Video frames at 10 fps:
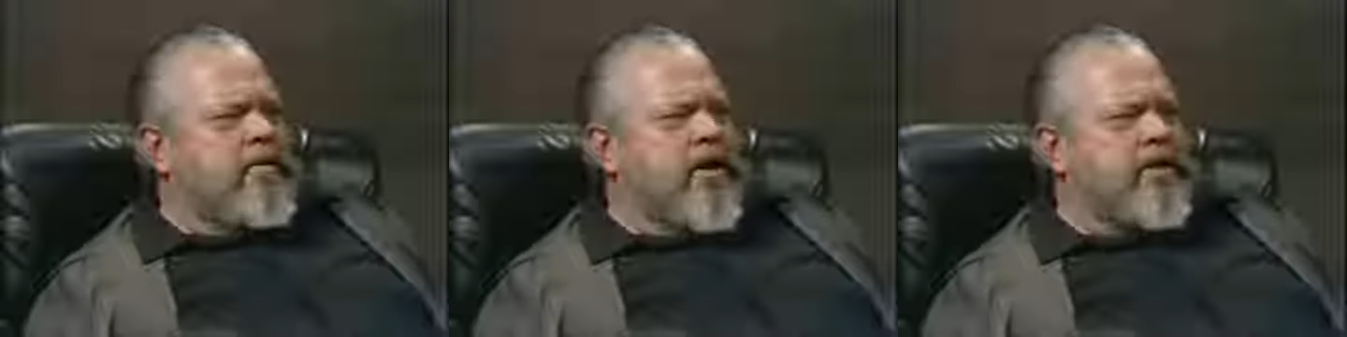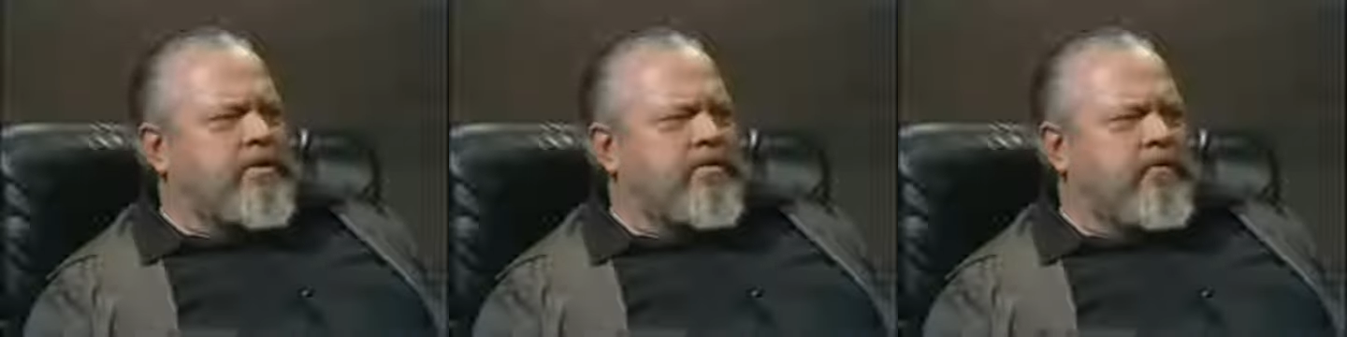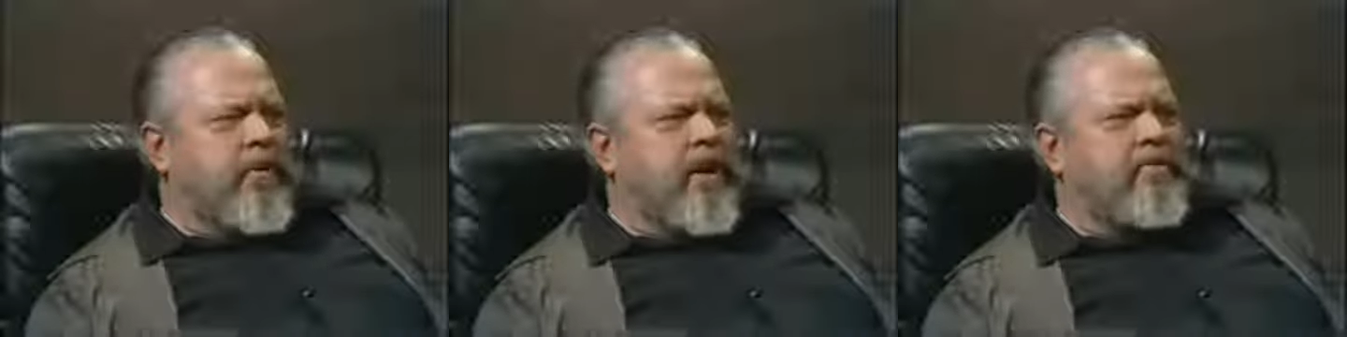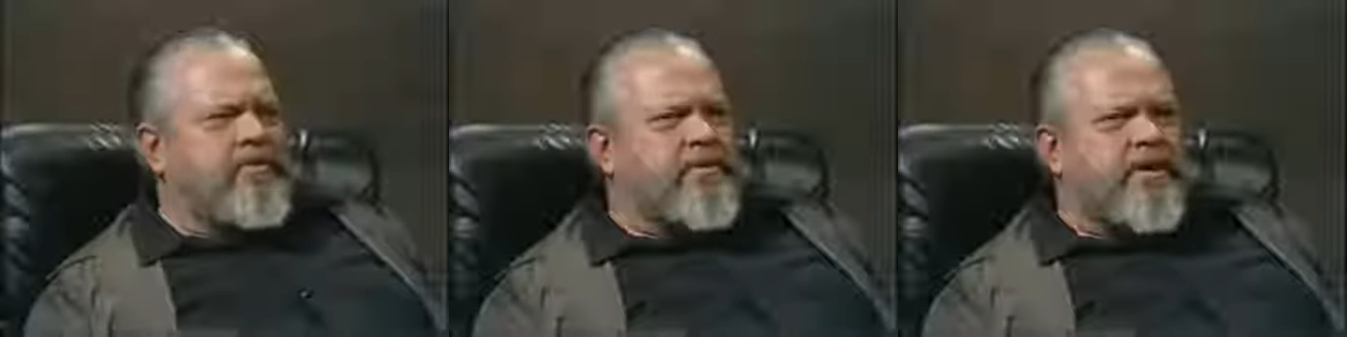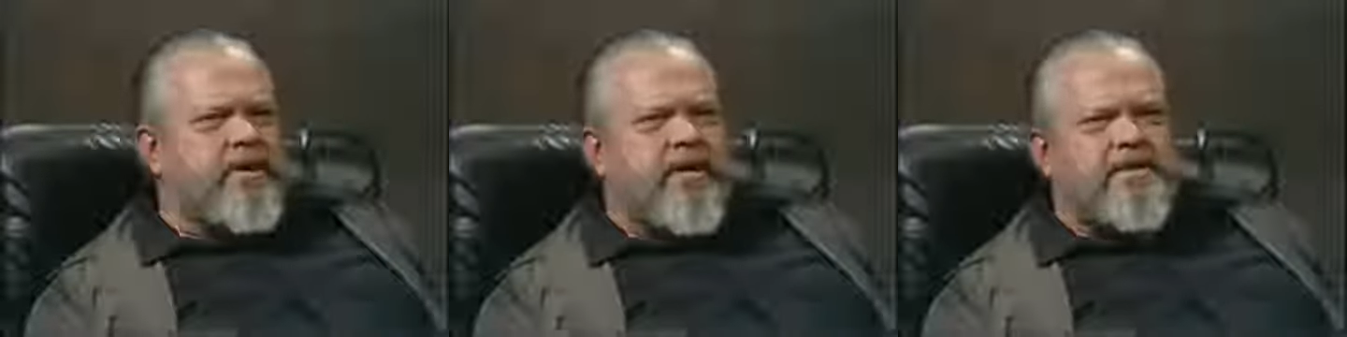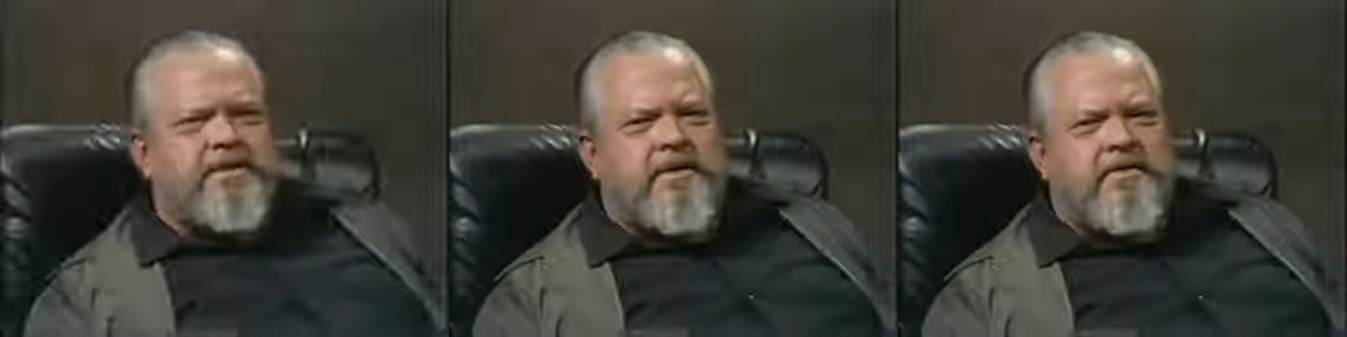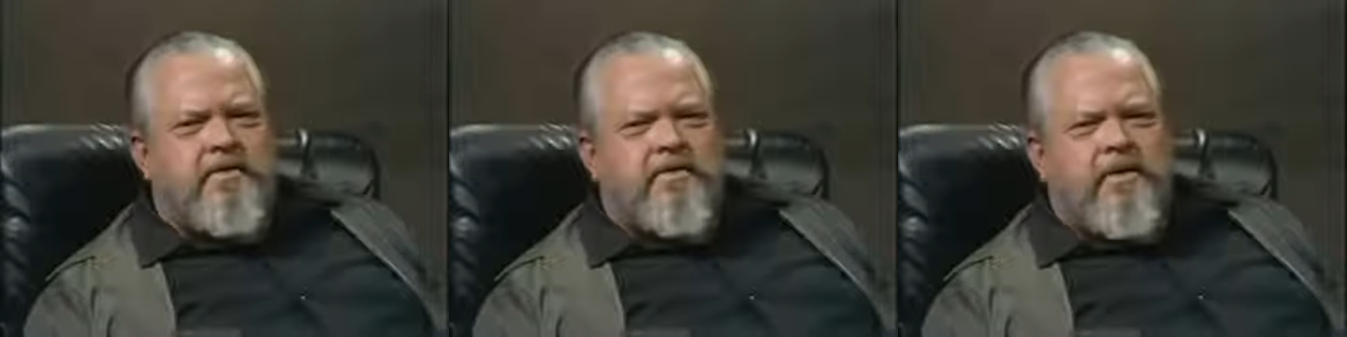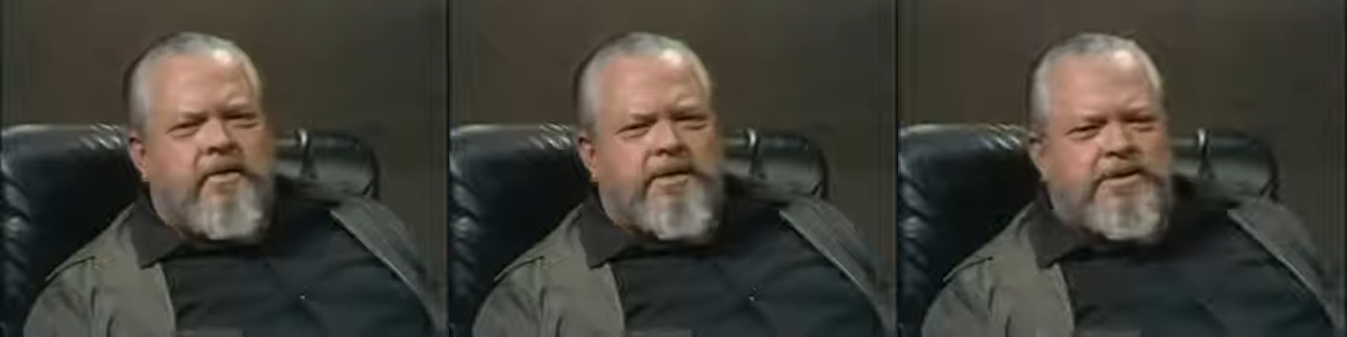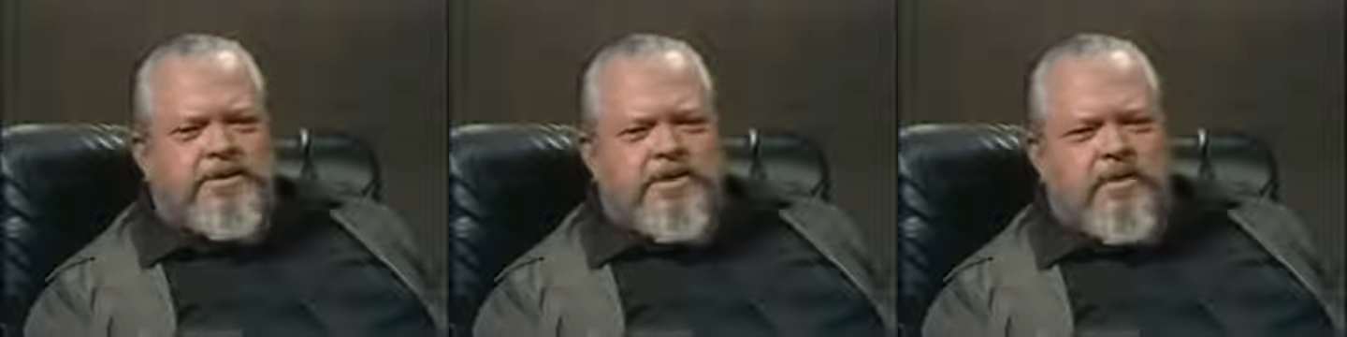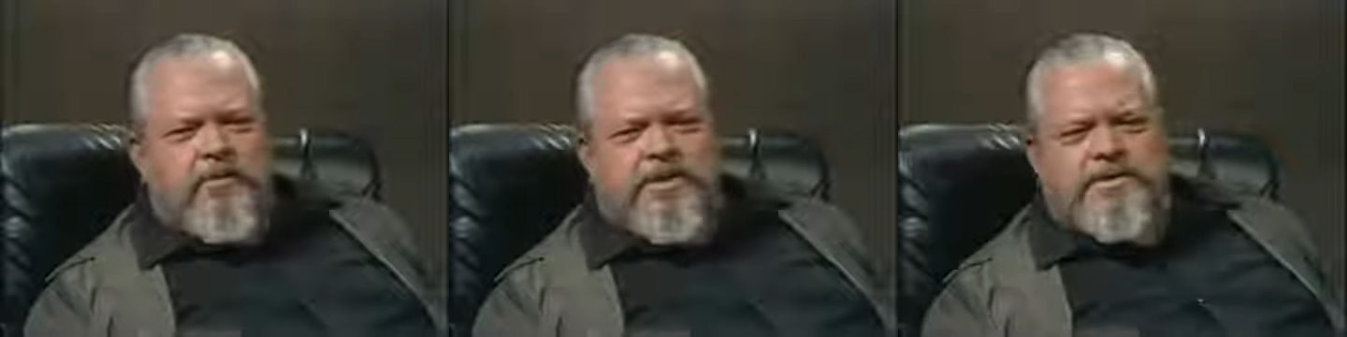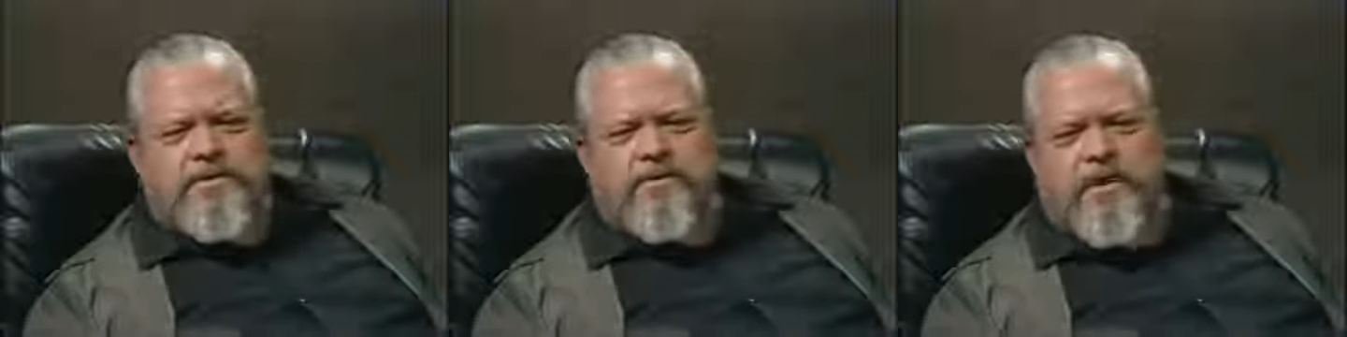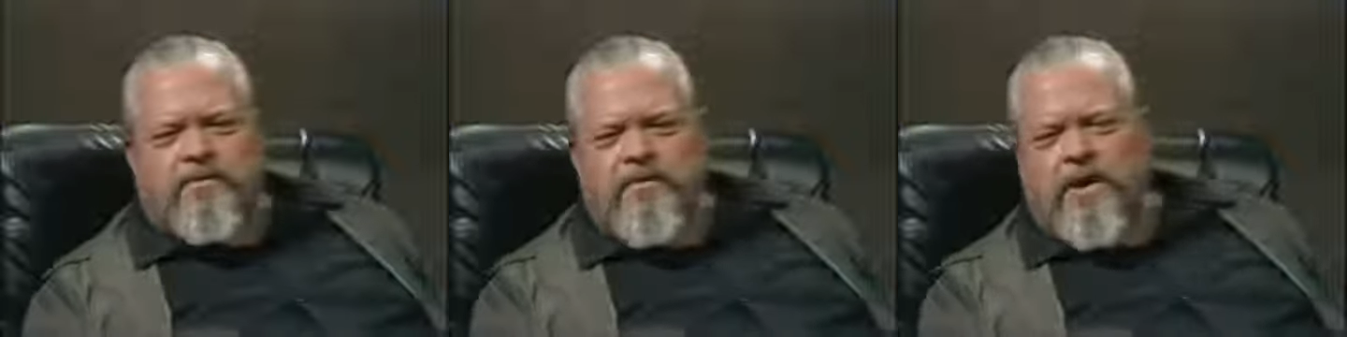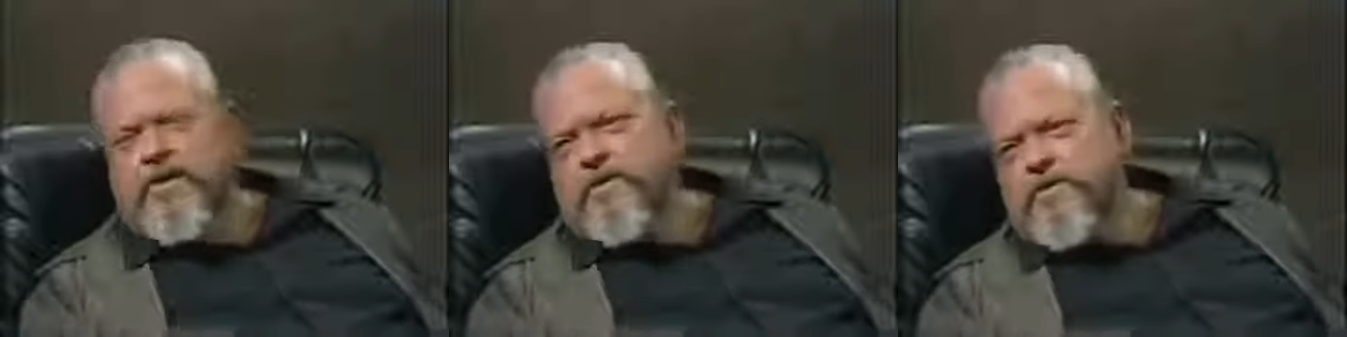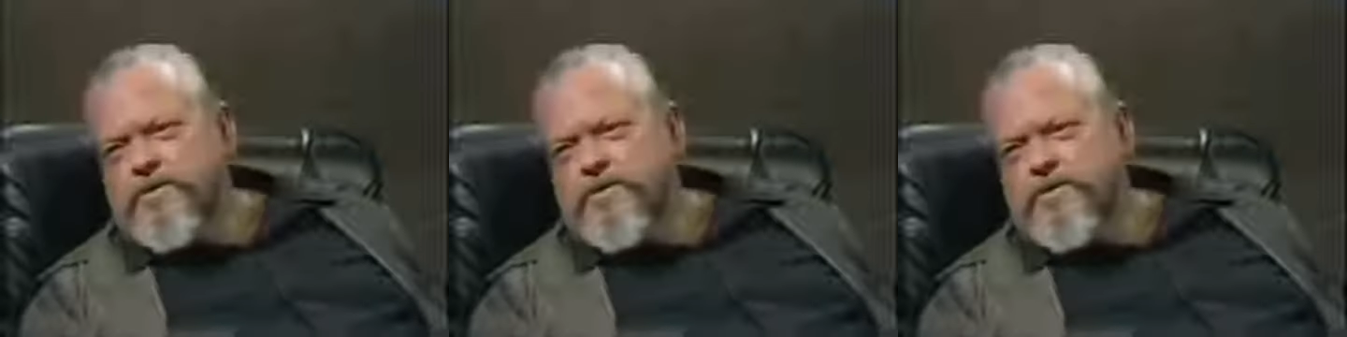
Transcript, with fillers: but uh, I've turned against it for very much the same reason that my father,